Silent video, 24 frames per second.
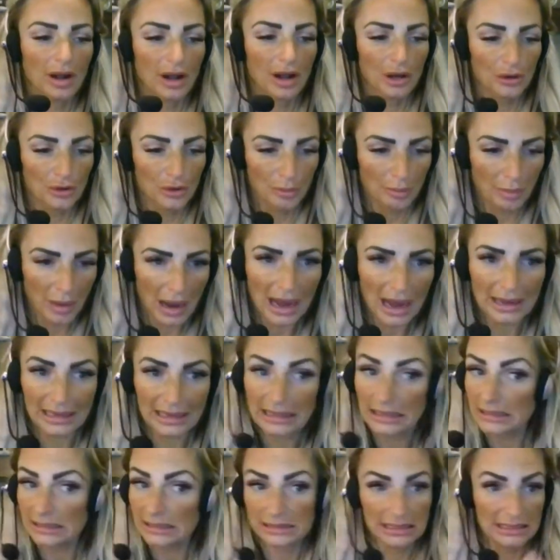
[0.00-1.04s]
Your
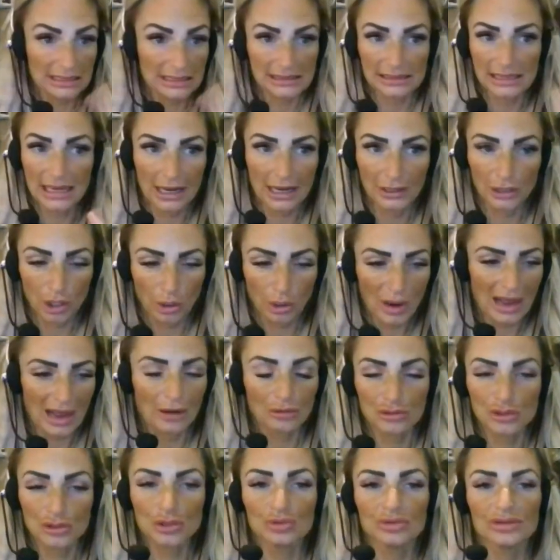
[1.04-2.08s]
body does not know
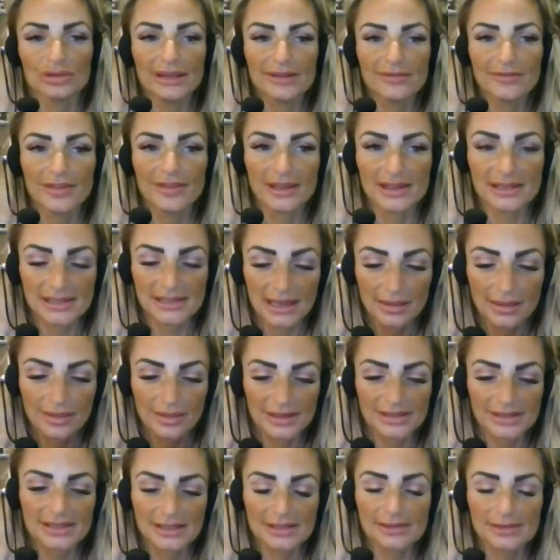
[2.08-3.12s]
how to live this. And
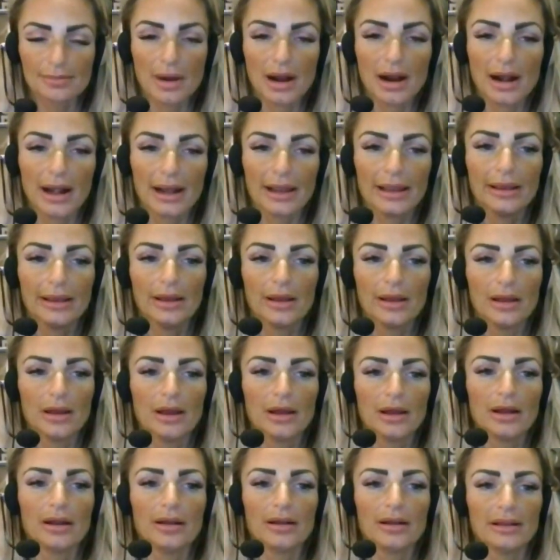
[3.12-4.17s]
this is my
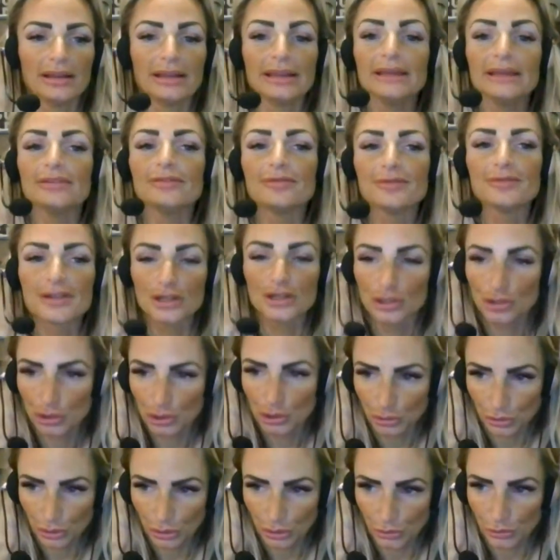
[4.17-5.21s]
gift
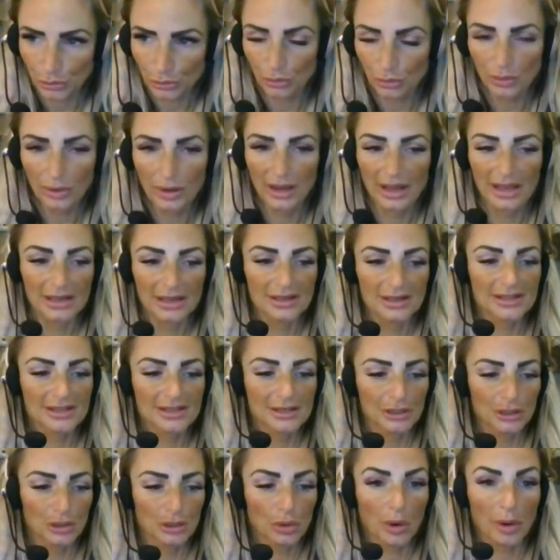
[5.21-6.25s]
to you,
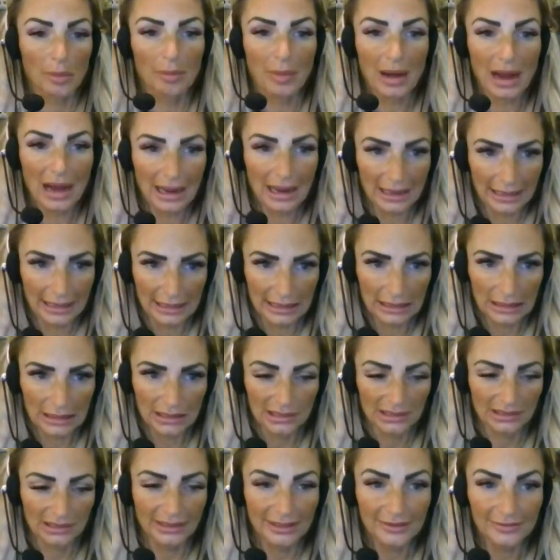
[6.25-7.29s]
is your body
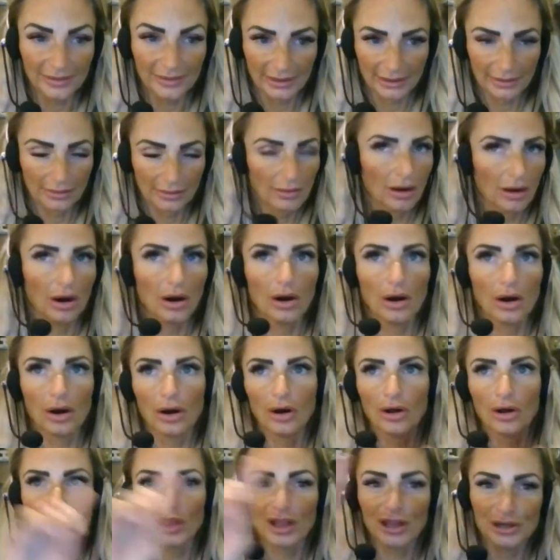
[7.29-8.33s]
living
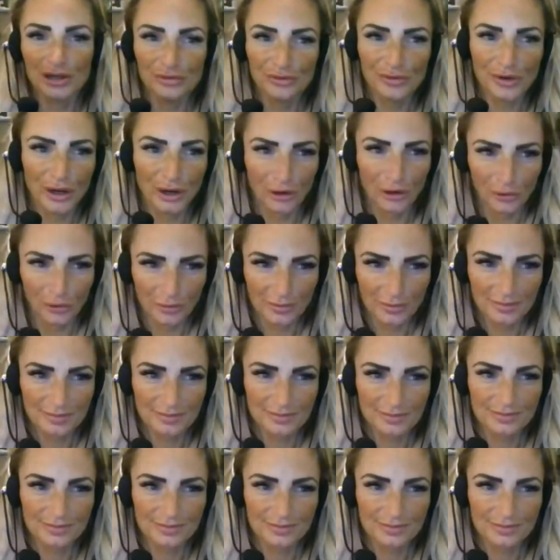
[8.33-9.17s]
all that you know.